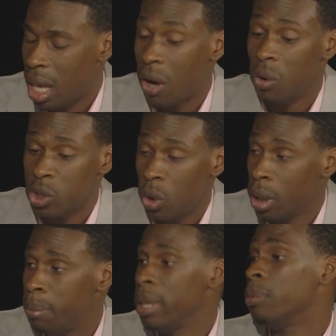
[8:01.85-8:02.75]
I always call
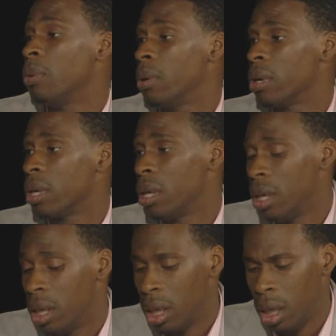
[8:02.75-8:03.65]
it people work.
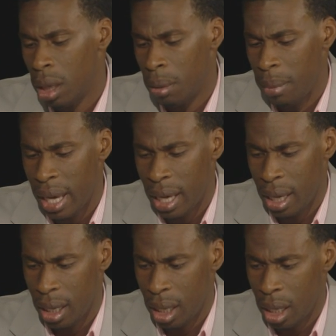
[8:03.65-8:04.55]
Um,
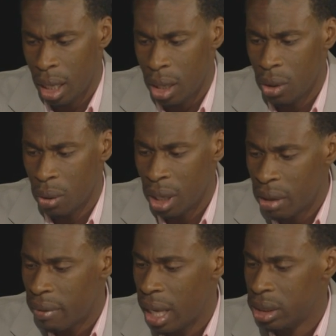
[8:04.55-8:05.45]
and, you know,
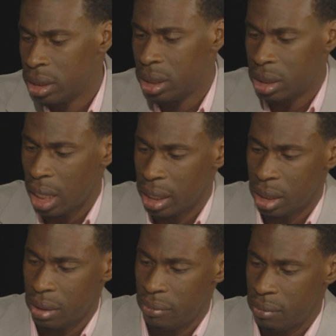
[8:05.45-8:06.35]
gun violence is just like
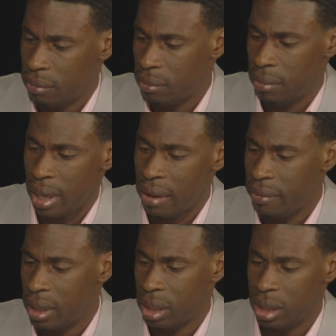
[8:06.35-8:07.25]
the
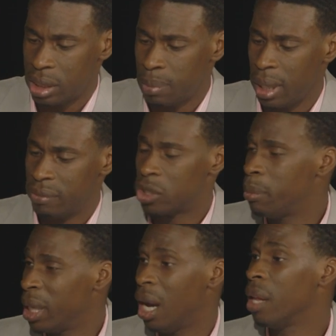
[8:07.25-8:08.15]
evident display of so
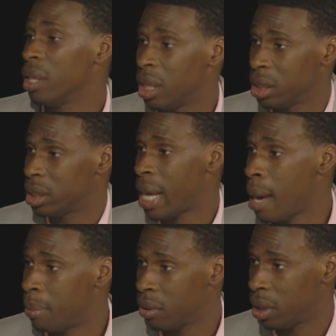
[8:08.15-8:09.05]
many other things that's
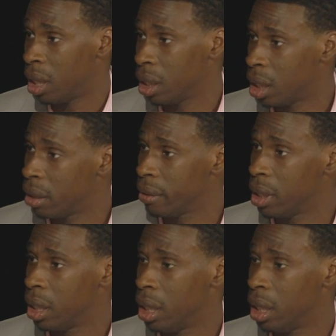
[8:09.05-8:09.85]
happening on the undercurrent.